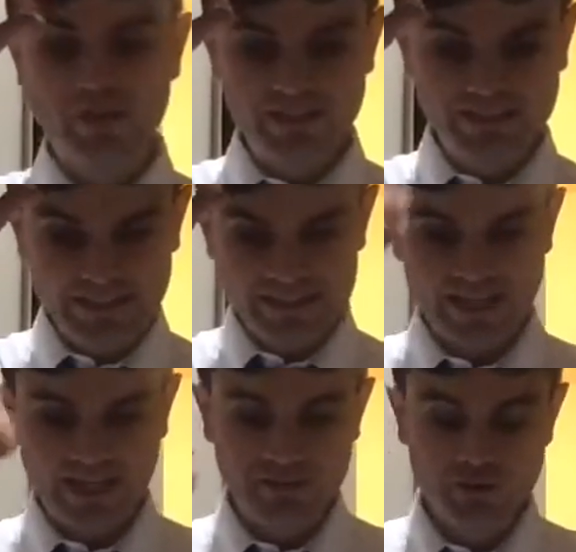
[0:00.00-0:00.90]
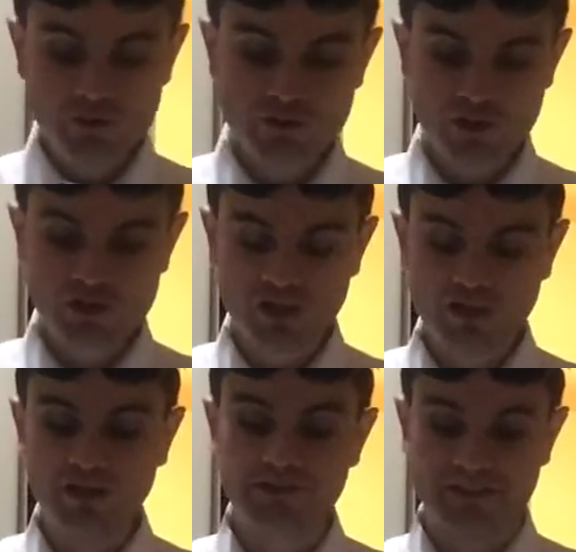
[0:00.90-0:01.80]
we need a new social
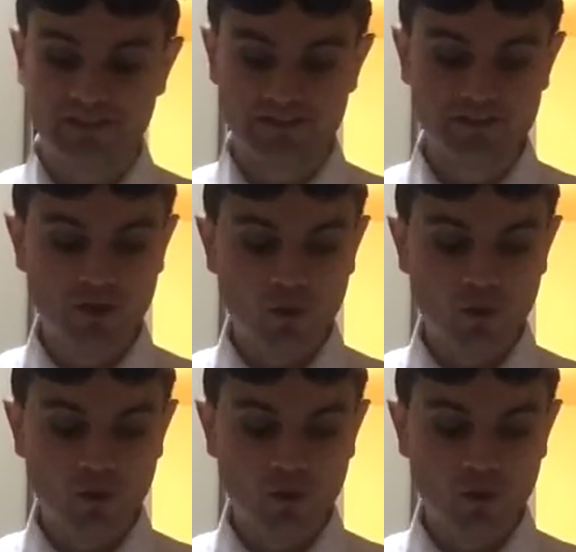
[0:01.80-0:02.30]
contract.